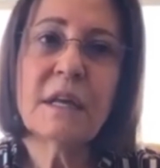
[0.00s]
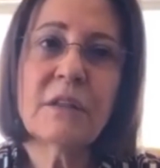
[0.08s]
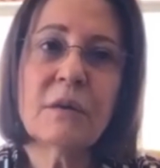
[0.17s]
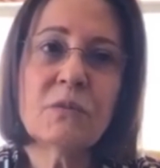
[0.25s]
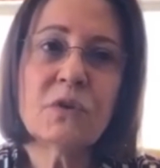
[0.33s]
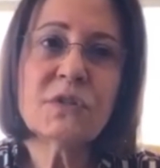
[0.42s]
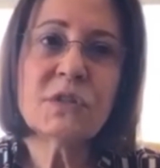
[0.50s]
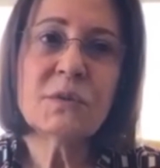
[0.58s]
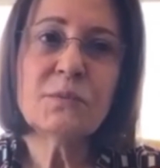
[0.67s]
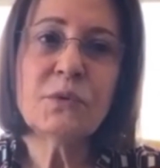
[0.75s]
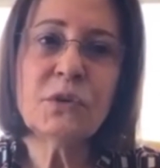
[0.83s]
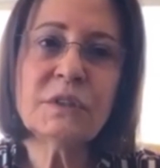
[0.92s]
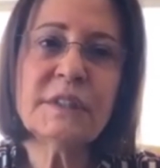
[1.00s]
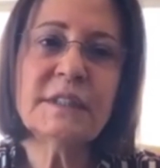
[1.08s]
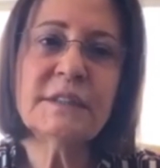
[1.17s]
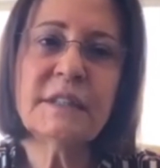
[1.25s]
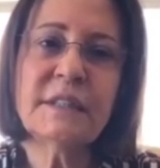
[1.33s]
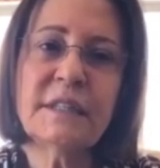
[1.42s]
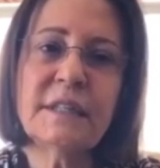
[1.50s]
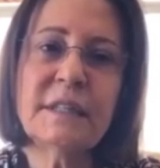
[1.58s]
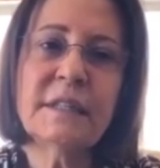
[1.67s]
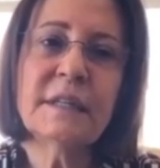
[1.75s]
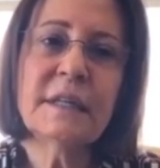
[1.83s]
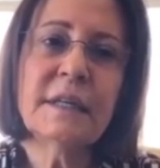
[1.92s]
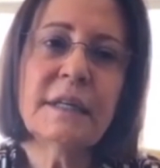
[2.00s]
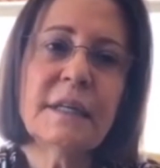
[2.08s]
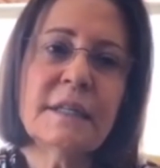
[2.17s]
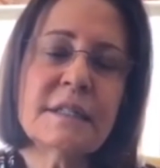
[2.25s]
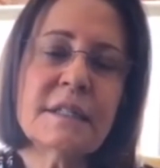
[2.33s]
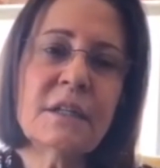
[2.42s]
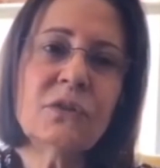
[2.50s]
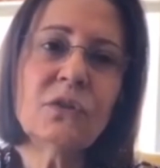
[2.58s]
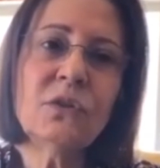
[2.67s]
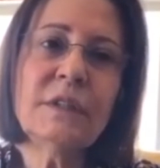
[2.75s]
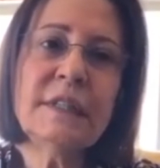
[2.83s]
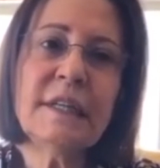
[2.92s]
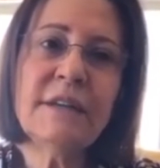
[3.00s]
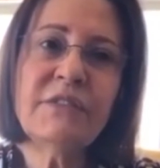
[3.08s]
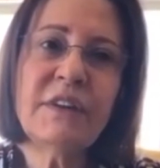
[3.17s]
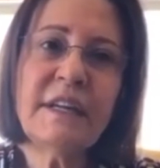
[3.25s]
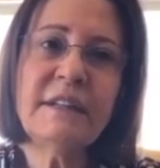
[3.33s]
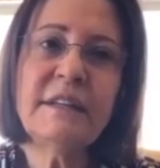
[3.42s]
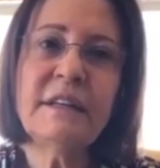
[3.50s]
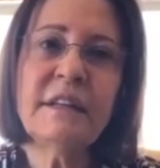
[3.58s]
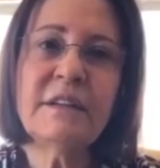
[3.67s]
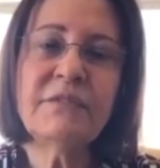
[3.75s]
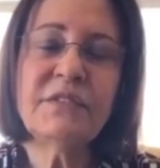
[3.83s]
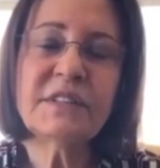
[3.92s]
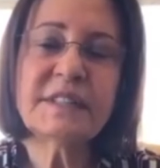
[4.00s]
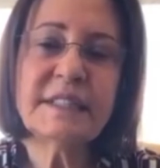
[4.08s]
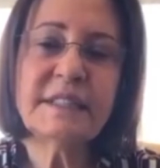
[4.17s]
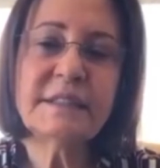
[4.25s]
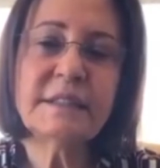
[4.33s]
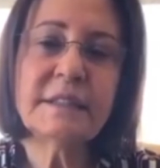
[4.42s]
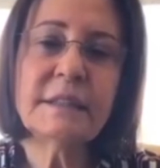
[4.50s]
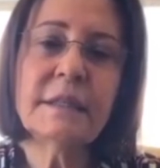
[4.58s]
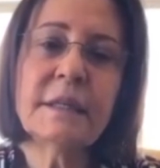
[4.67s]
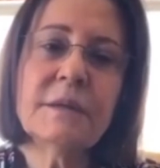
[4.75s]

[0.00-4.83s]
The most important thing, it's not only affecting the fertility,